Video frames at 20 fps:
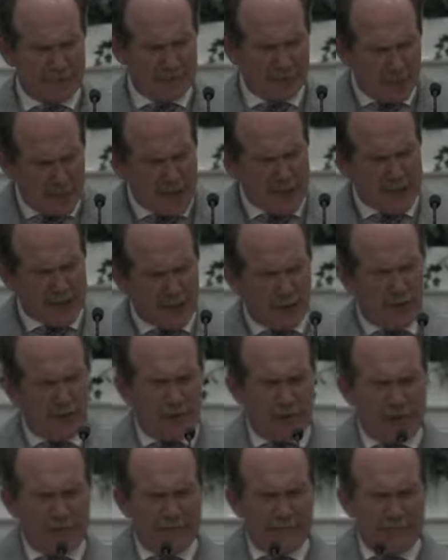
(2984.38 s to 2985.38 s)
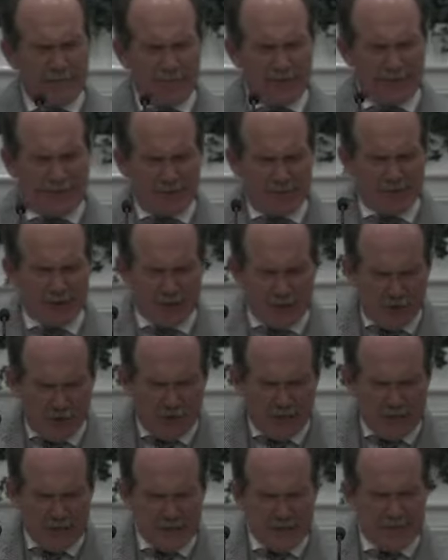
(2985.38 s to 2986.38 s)
Please, Lord, give us
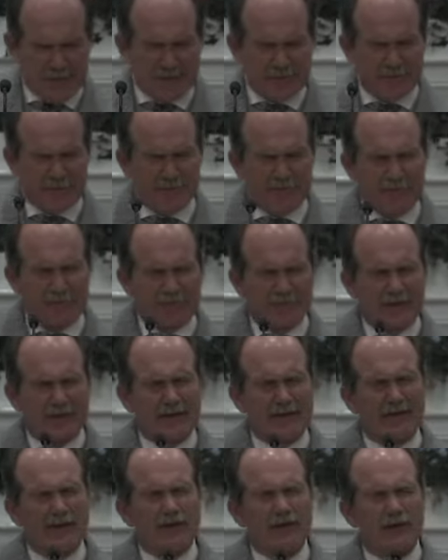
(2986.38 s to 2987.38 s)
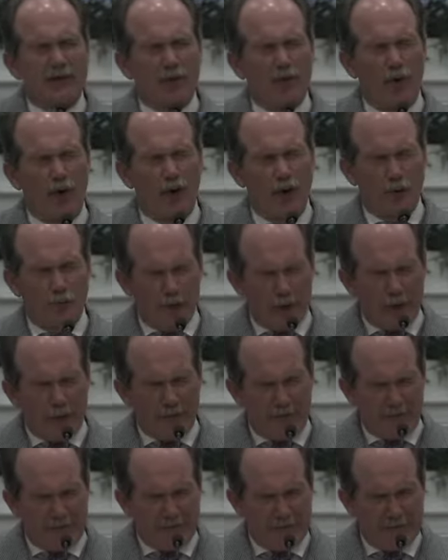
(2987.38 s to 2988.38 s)
grace to walk
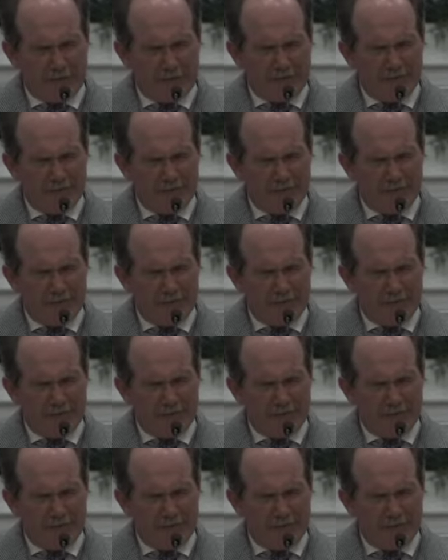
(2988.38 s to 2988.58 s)
worthy